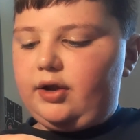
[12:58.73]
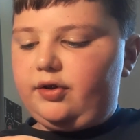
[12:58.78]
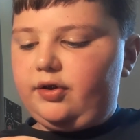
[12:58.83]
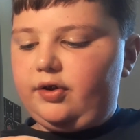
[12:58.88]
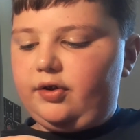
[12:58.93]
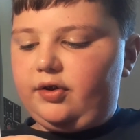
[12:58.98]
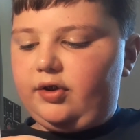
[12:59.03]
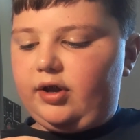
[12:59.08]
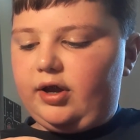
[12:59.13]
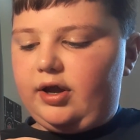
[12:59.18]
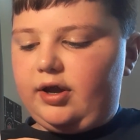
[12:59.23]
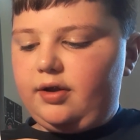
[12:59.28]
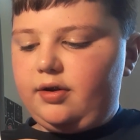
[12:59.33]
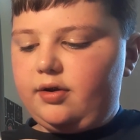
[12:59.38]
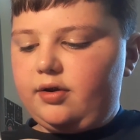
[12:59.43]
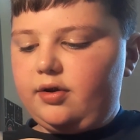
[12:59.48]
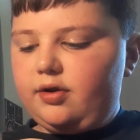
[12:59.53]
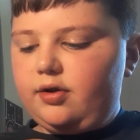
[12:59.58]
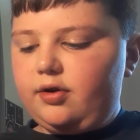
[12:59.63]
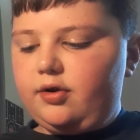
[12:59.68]
and
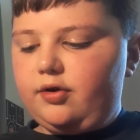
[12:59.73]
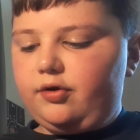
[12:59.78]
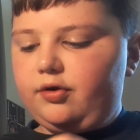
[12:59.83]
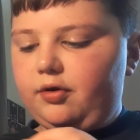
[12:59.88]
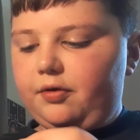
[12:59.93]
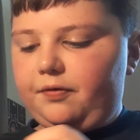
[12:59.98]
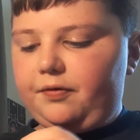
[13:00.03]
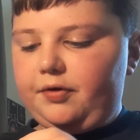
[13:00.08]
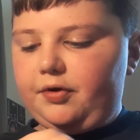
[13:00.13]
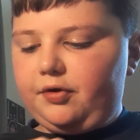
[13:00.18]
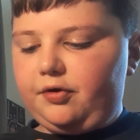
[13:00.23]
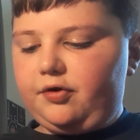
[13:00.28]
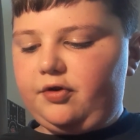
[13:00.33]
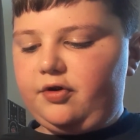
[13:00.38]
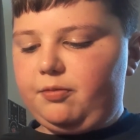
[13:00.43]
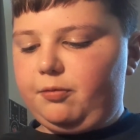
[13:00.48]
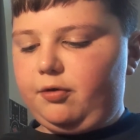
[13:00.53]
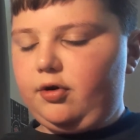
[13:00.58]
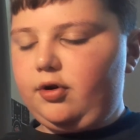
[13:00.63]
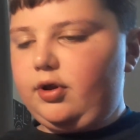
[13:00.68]
taped, so it feels
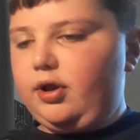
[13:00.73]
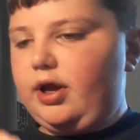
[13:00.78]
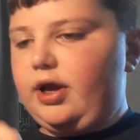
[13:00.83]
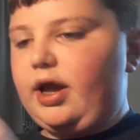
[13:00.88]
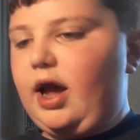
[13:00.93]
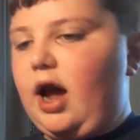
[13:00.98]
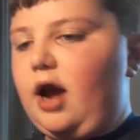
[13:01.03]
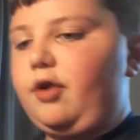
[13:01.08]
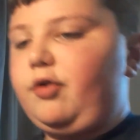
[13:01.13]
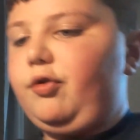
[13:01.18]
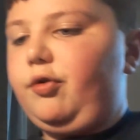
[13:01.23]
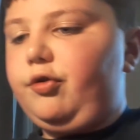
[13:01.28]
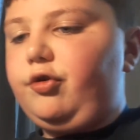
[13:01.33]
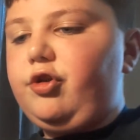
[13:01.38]
more like actual